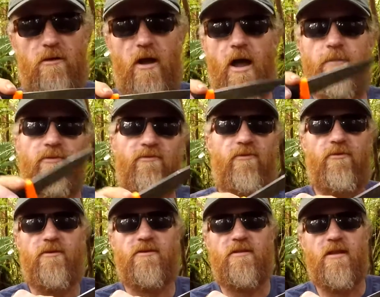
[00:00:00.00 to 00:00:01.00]
I prefer
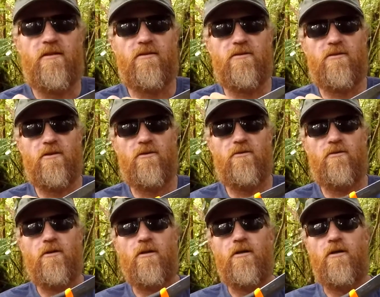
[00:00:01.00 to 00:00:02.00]
the stainless steel
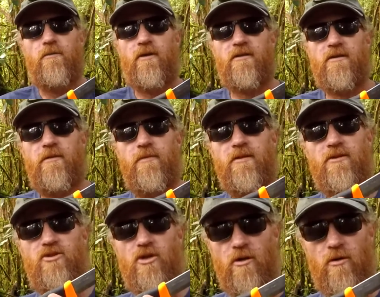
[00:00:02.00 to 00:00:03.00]
because I'm in the
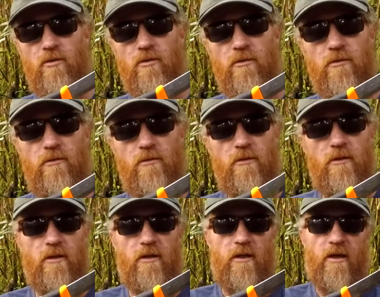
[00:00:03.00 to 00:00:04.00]
jungle,
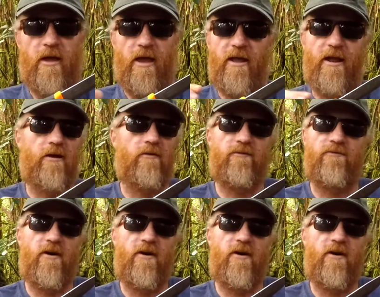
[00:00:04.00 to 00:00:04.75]
and I don't